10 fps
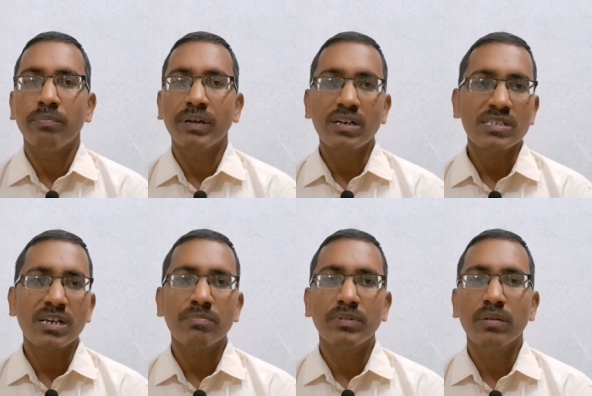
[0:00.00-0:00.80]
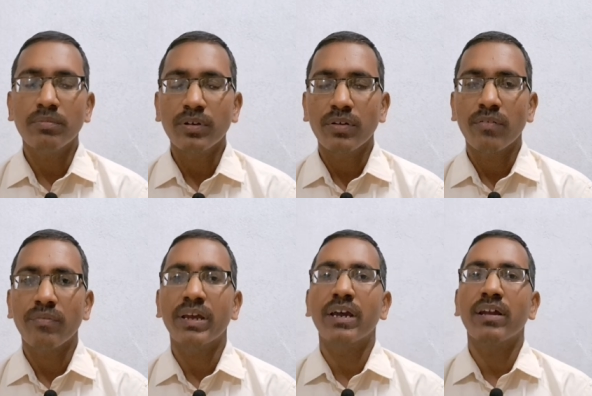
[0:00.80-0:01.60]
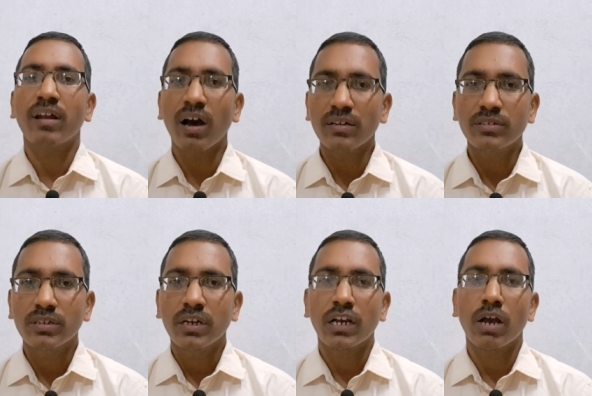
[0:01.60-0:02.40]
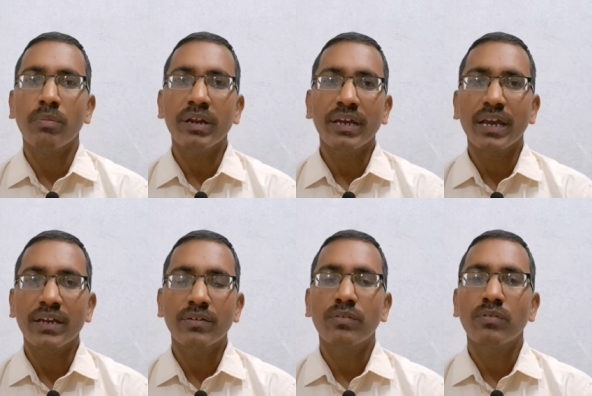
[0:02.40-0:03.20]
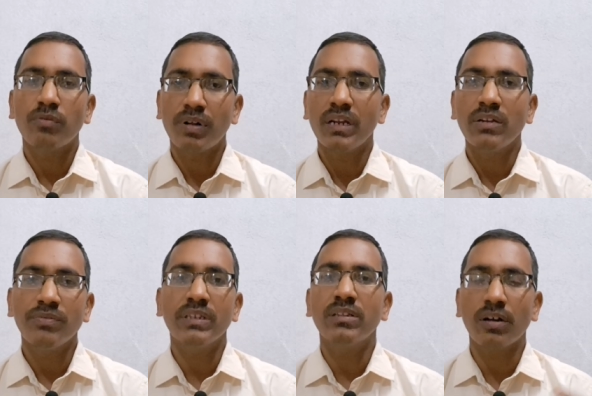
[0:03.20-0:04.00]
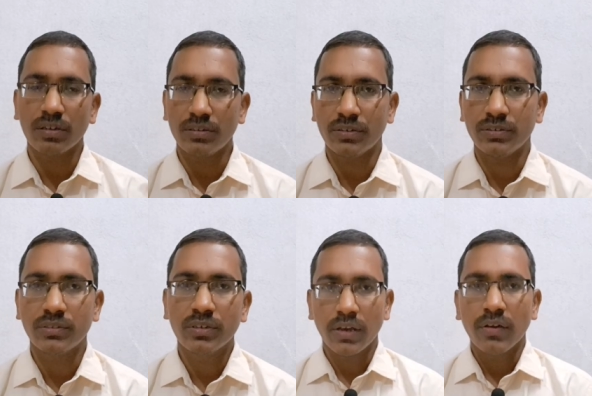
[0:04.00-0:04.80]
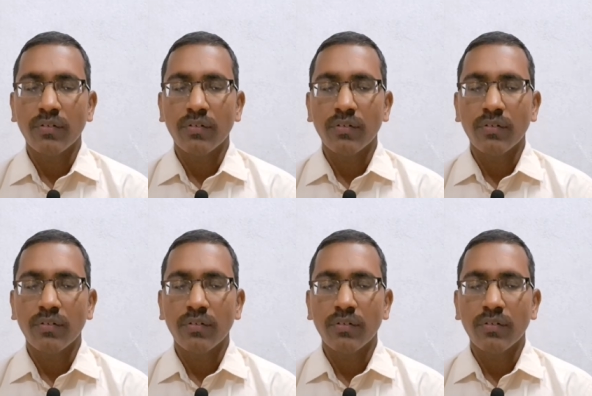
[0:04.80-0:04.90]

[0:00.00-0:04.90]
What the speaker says: Because of them we cannot communicate well with others.